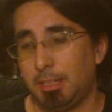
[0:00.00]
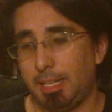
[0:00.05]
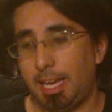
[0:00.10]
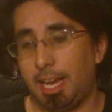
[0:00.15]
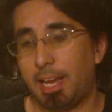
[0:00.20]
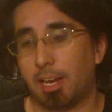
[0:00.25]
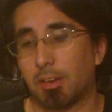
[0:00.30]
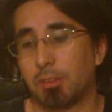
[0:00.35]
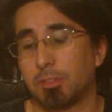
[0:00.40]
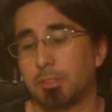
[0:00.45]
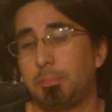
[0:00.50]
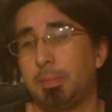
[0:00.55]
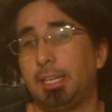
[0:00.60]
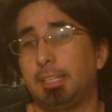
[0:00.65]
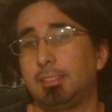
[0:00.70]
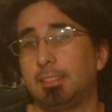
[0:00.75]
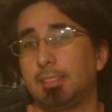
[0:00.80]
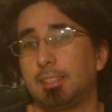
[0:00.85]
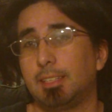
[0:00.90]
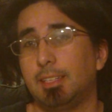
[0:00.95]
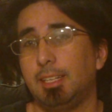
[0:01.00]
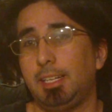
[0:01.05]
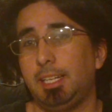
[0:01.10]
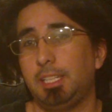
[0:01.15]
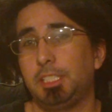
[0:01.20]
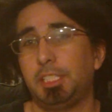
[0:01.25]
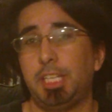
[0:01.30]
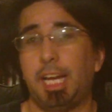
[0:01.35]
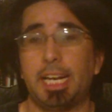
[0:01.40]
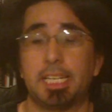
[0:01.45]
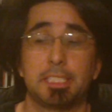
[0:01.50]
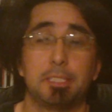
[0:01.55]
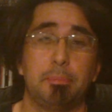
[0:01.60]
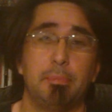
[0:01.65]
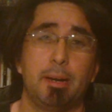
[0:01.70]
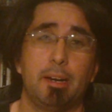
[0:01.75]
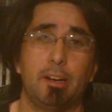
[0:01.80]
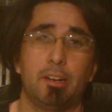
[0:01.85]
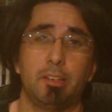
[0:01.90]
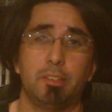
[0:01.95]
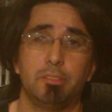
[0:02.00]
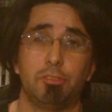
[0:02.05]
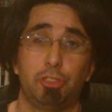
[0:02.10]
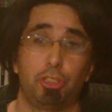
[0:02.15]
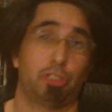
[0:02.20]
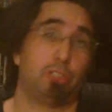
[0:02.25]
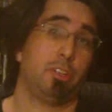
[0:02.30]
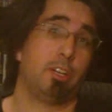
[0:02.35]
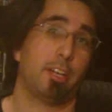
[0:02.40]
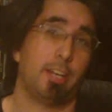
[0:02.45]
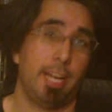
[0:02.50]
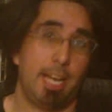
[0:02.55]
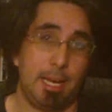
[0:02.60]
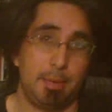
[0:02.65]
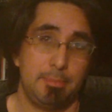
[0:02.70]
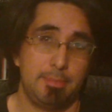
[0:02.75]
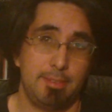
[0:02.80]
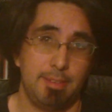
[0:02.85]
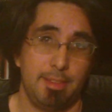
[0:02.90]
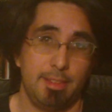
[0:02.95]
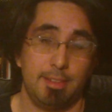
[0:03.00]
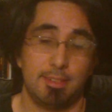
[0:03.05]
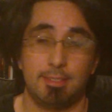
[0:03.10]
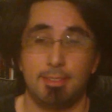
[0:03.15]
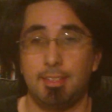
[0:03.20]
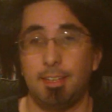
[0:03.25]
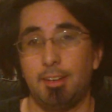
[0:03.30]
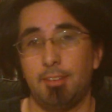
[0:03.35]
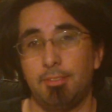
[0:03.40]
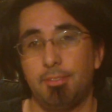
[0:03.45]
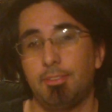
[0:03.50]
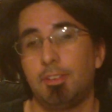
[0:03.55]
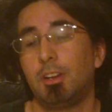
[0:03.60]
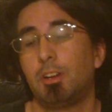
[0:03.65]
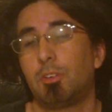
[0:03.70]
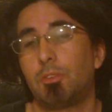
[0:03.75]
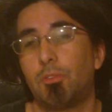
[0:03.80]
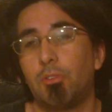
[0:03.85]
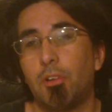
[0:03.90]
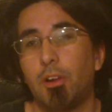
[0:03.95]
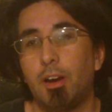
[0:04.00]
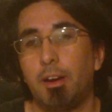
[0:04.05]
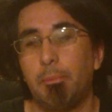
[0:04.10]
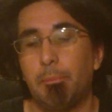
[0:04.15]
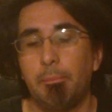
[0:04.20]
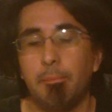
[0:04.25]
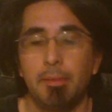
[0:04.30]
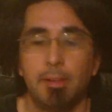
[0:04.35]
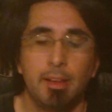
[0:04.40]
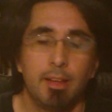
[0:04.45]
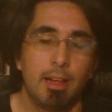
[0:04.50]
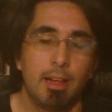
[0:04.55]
Hatter was basically Jack Sparrow drunk on absinthe instead of rum,